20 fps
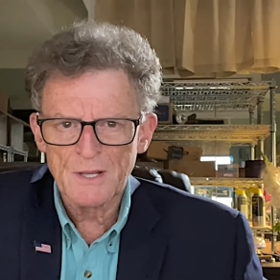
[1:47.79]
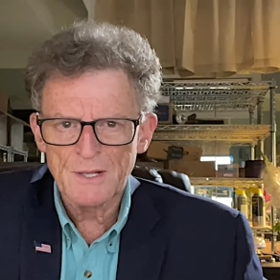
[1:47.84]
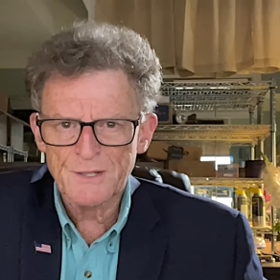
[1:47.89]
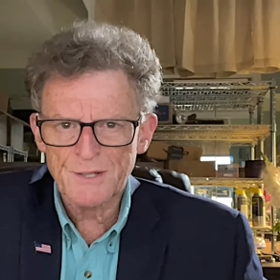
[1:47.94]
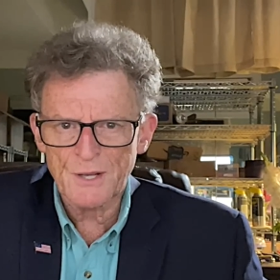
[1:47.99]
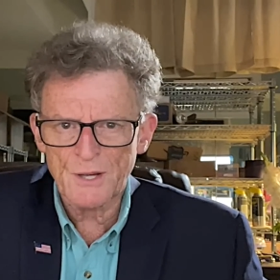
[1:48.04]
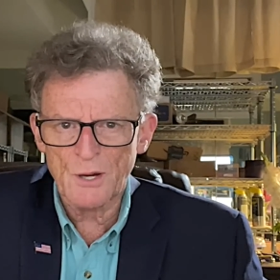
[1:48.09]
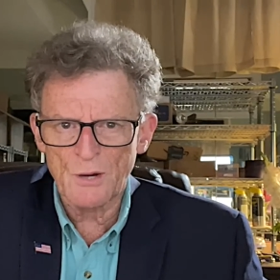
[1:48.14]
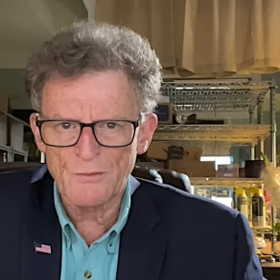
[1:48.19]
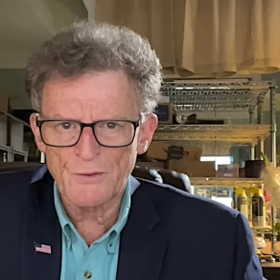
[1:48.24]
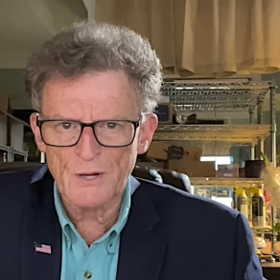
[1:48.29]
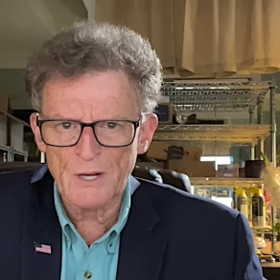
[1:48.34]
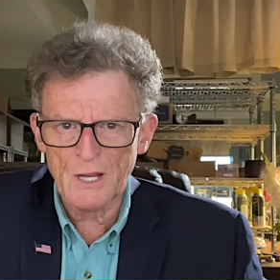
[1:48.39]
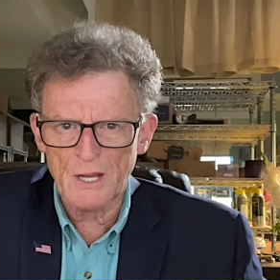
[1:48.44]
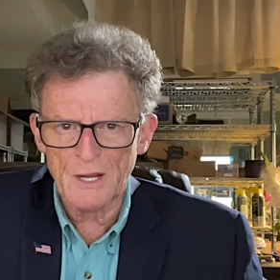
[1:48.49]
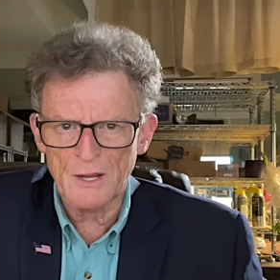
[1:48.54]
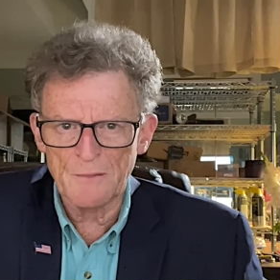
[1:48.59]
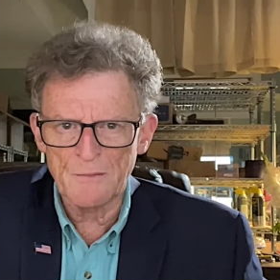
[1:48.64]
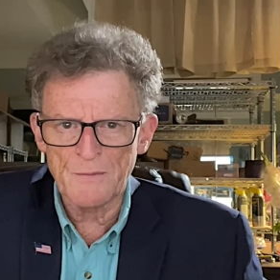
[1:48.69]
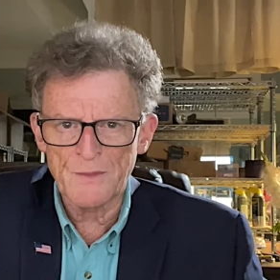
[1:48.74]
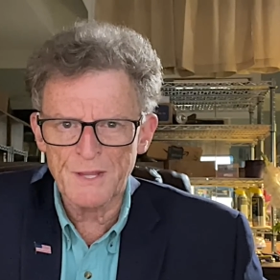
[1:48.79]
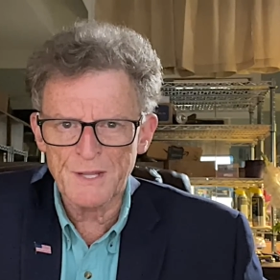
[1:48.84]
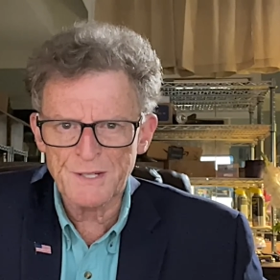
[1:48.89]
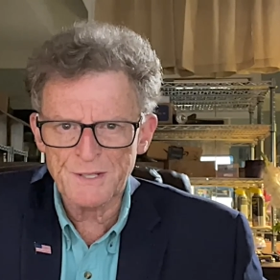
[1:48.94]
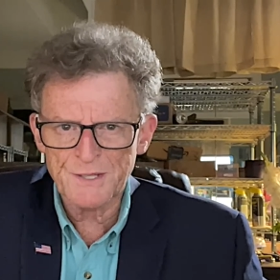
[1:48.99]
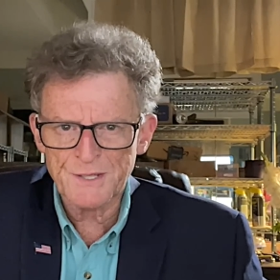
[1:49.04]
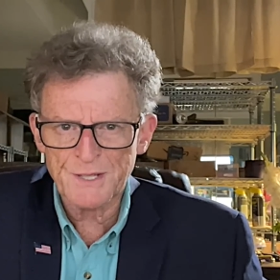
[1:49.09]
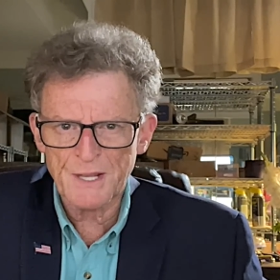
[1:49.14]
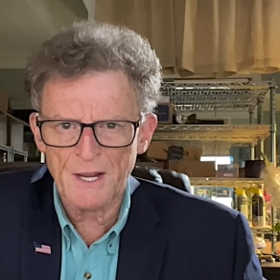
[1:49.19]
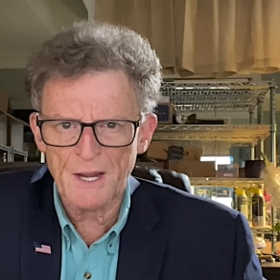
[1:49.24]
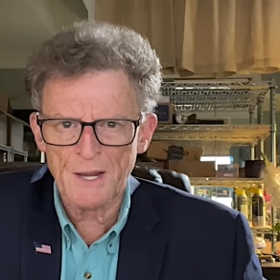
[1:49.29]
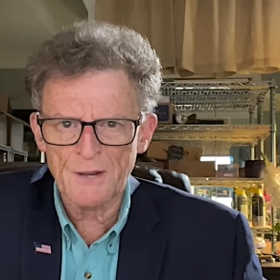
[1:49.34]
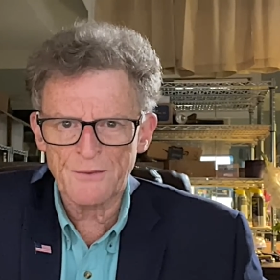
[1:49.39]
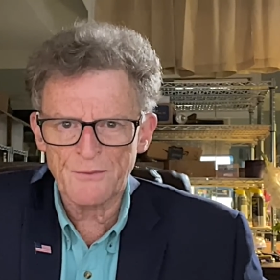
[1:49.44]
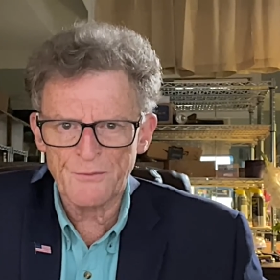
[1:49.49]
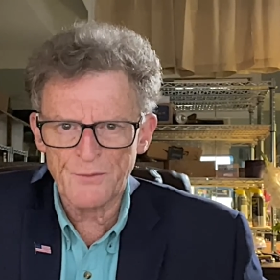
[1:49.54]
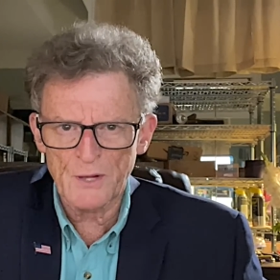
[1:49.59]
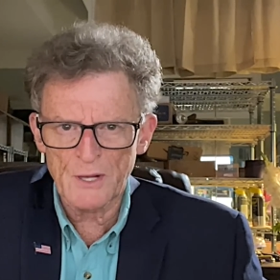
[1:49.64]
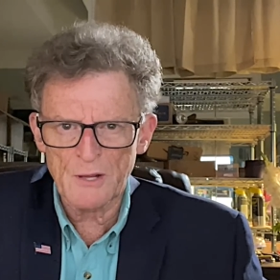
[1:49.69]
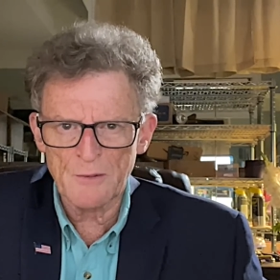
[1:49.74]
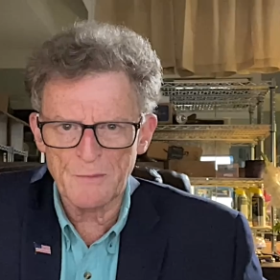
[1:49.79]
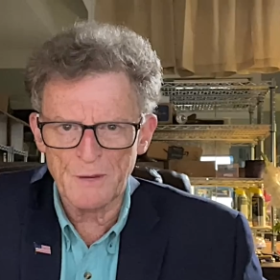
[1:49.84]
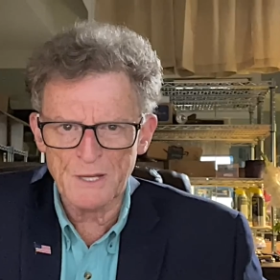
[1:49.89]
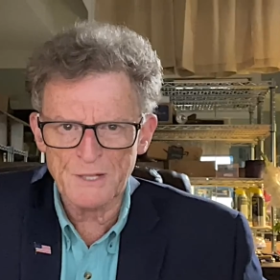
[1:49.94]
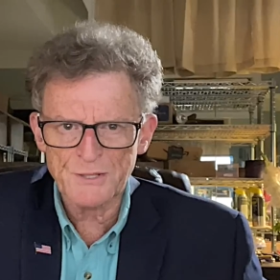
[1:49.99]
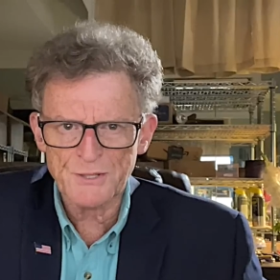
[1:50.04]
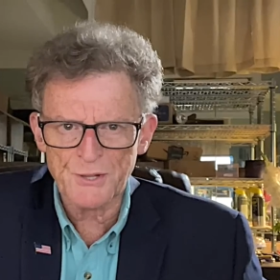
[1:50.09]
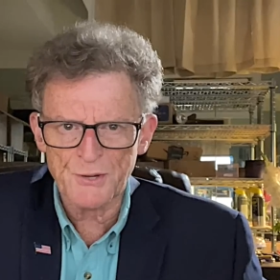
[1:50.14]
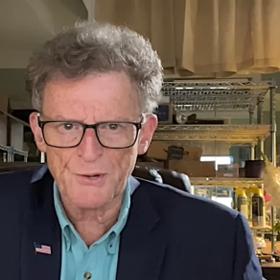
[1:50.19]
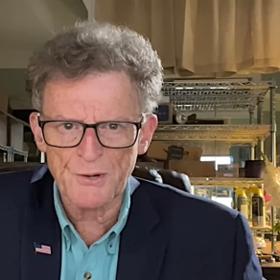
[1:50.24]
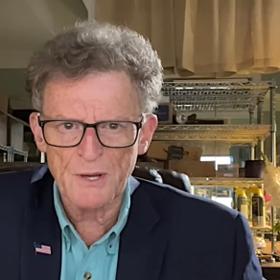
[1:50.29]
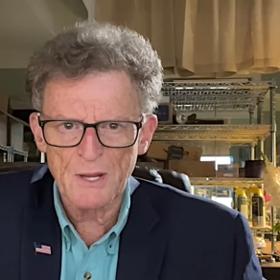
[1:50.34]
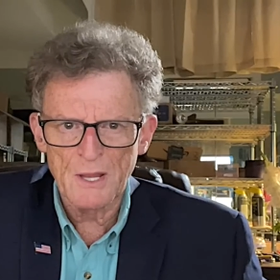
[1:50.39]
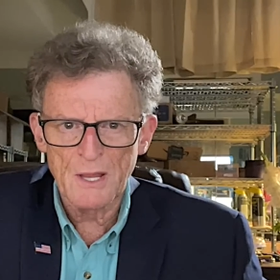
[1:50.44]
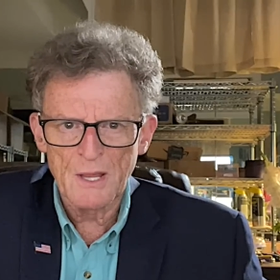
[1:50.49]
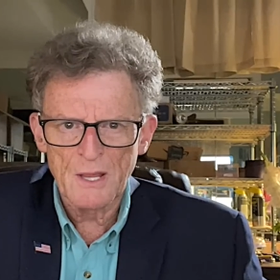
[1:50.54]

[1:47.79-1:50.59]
to overcome the Senate filibuster,